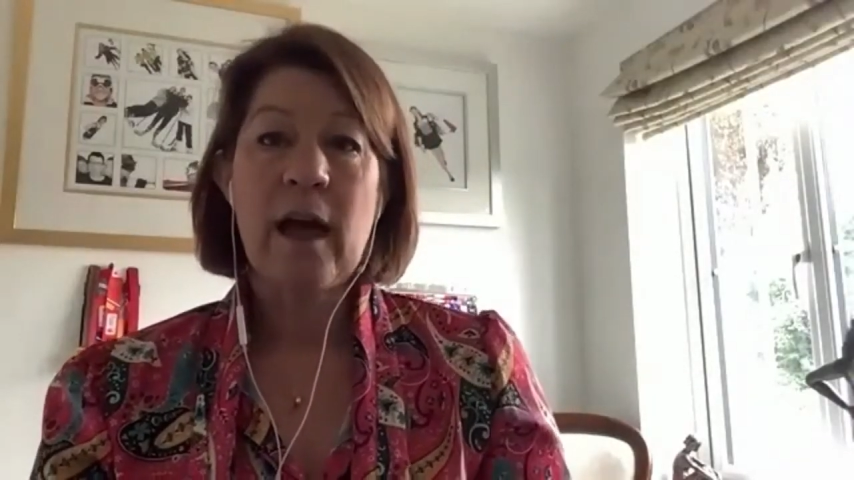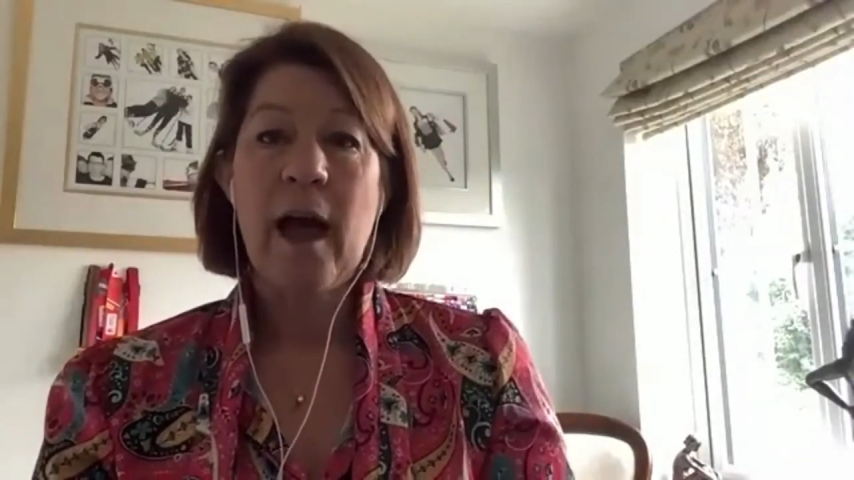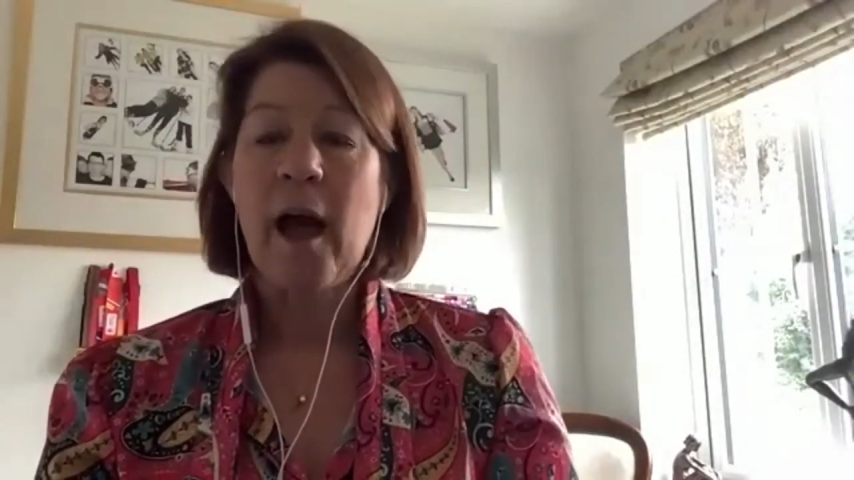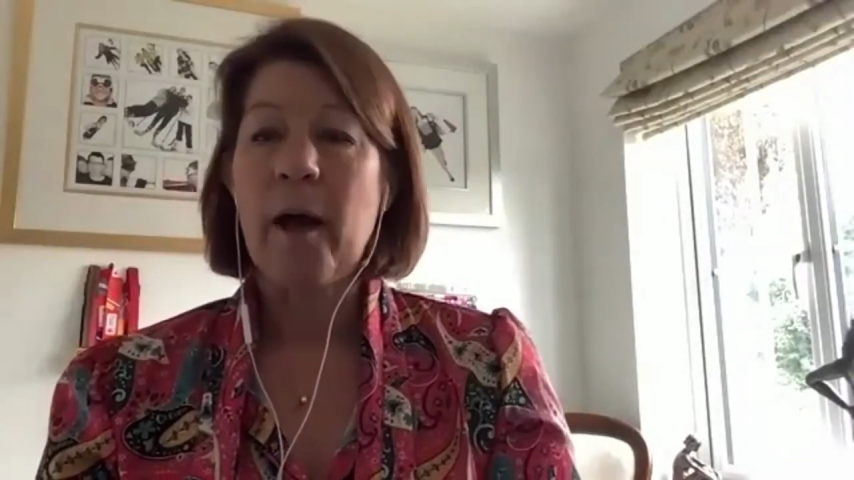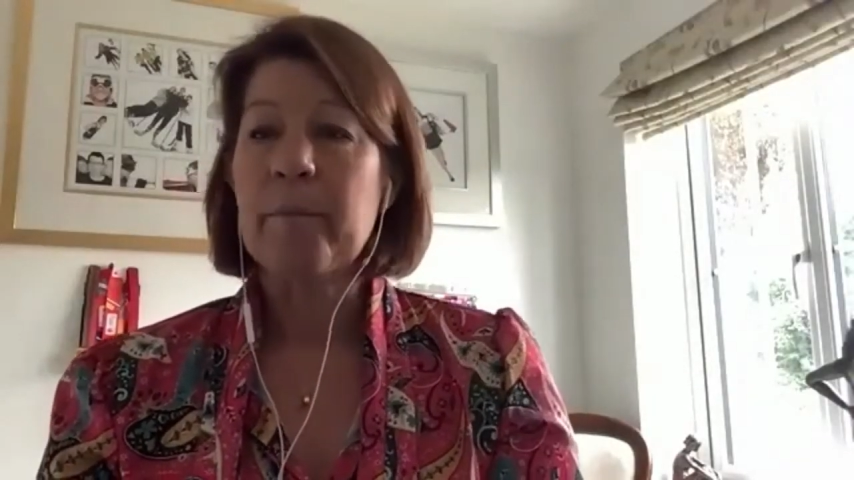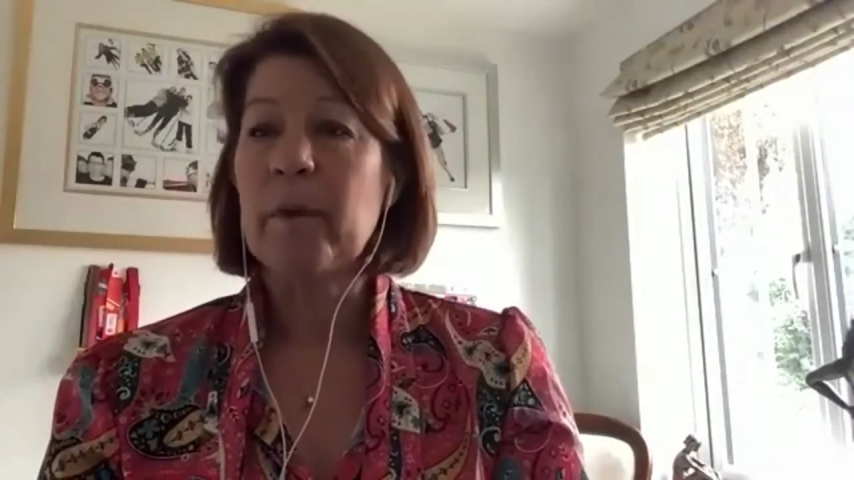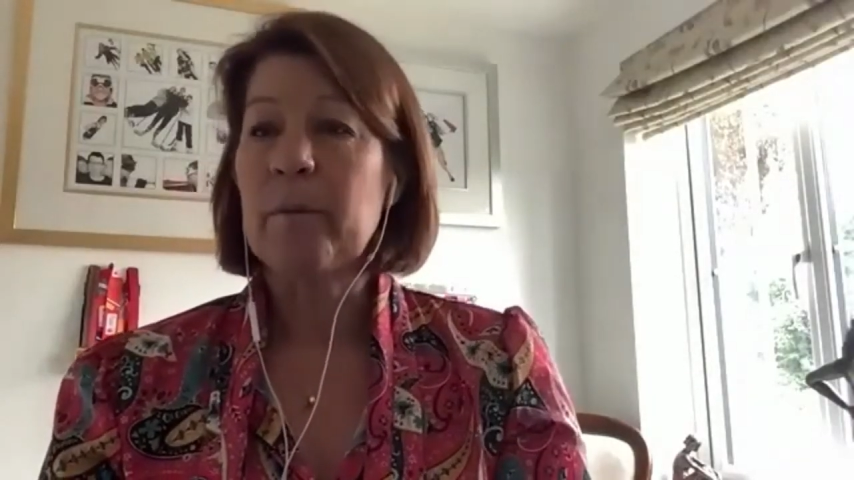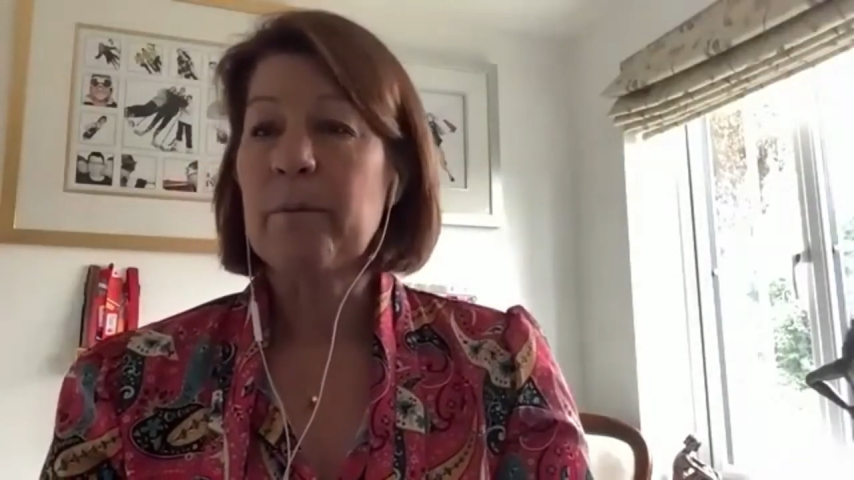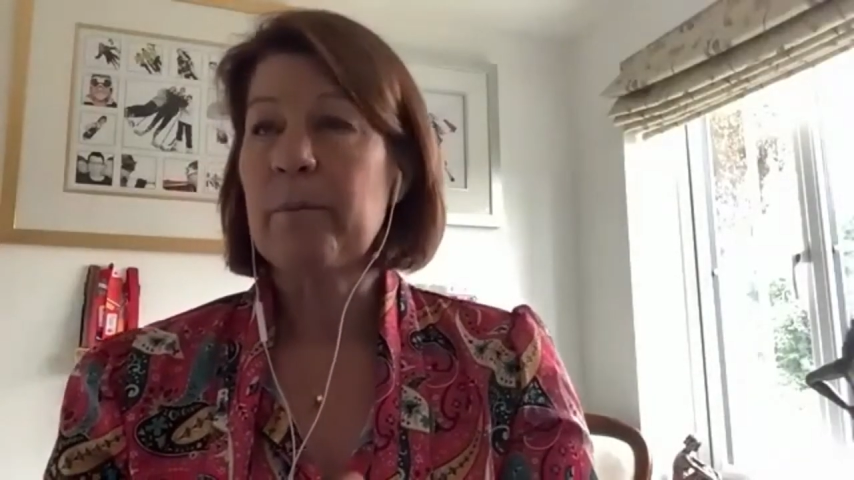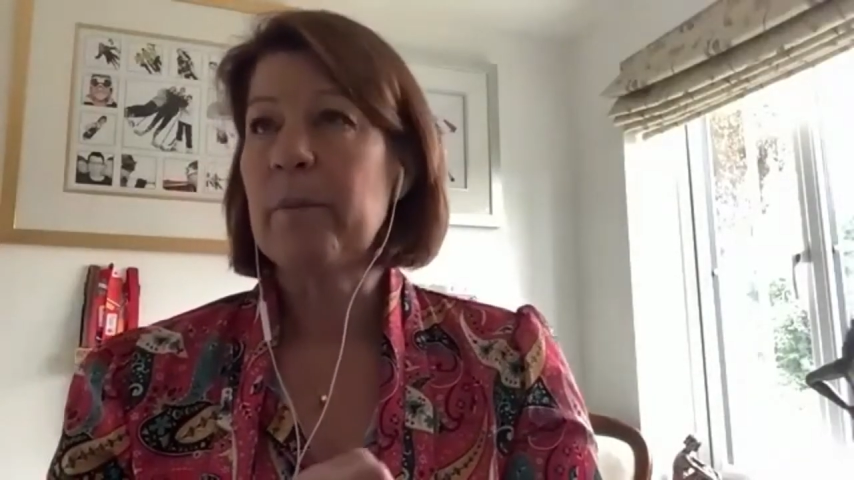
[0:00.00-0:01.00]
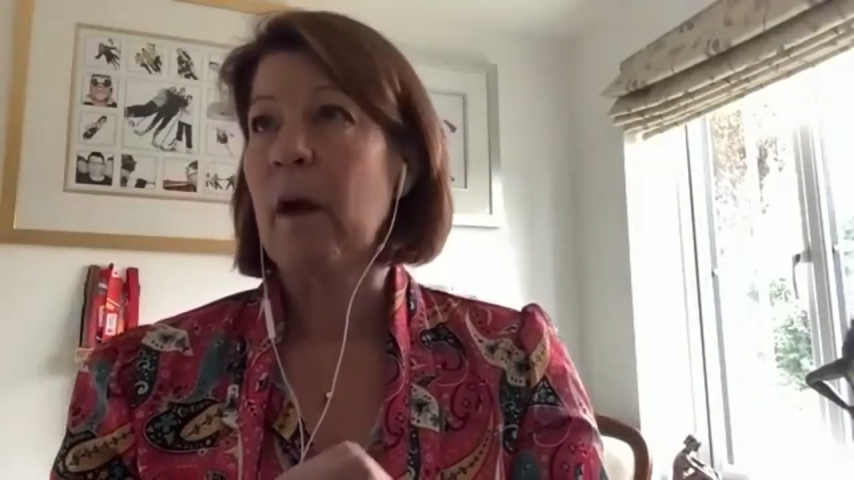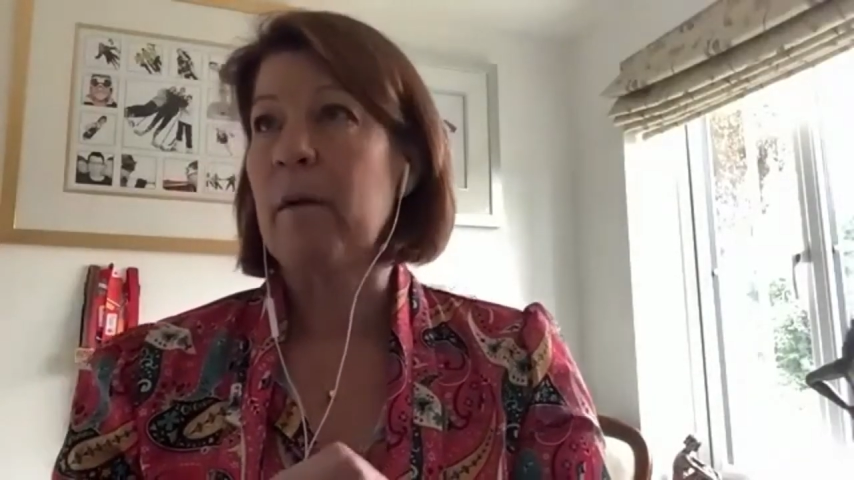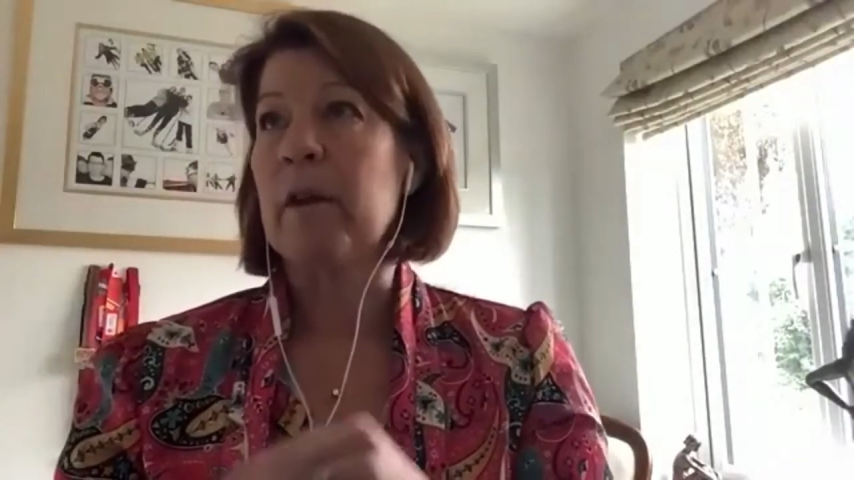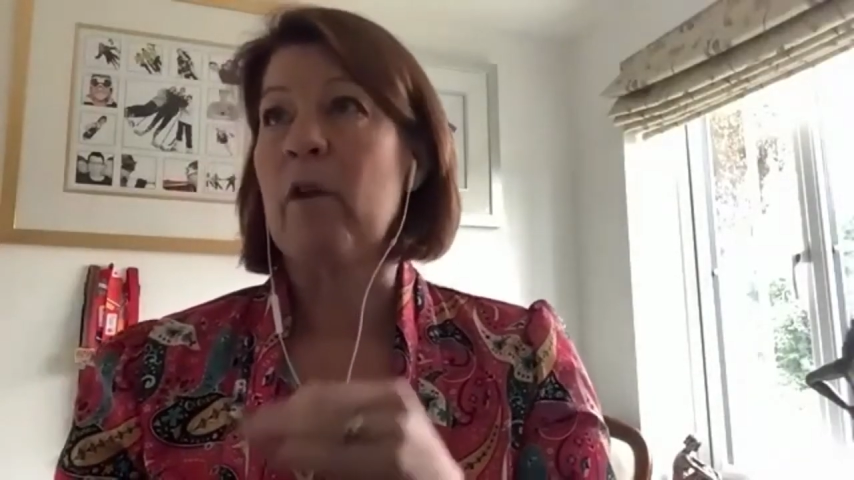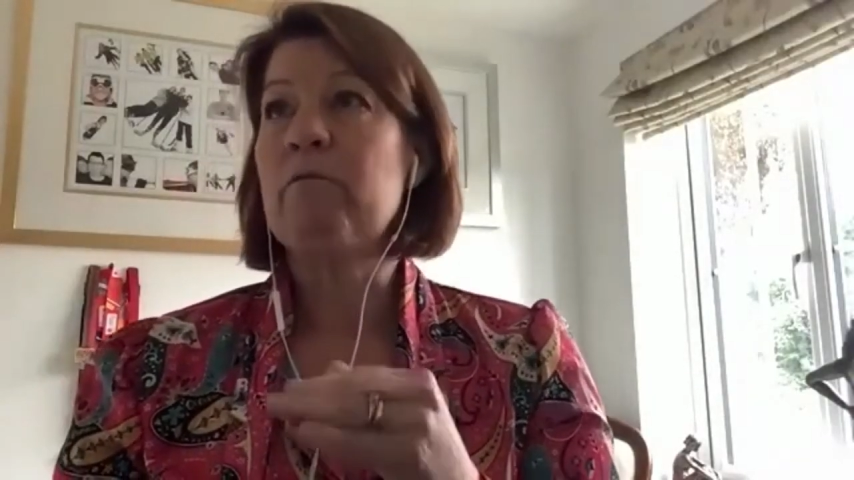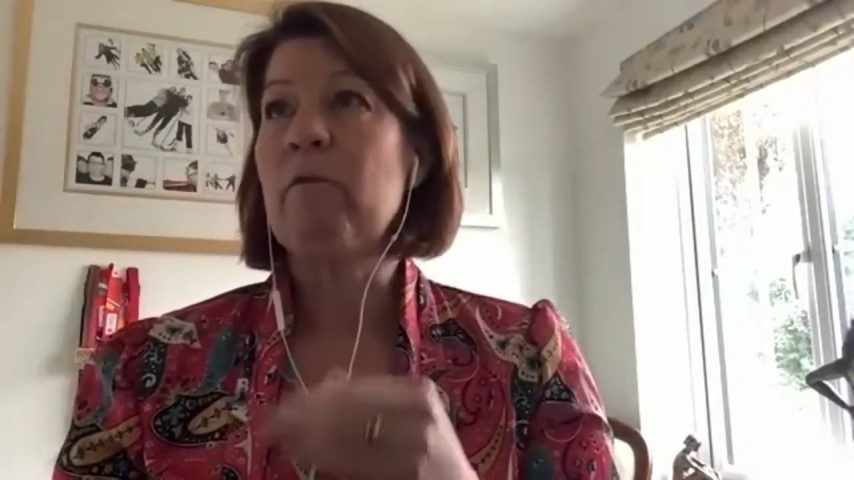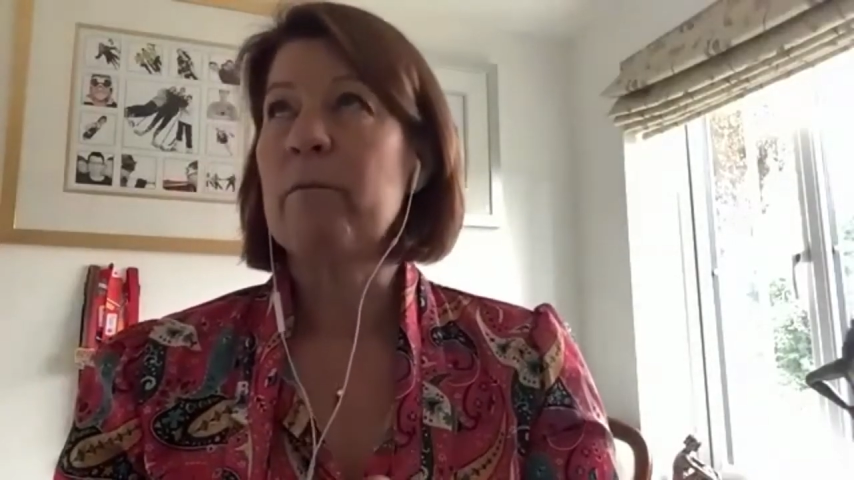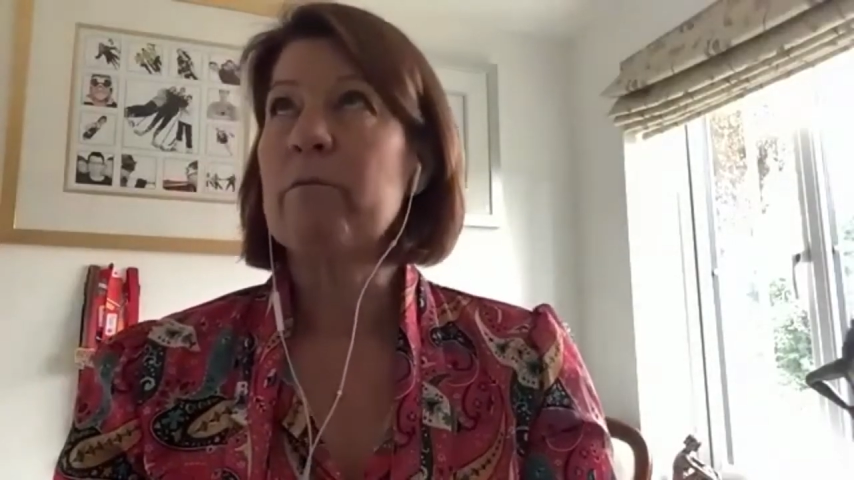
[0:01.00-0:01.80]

You know,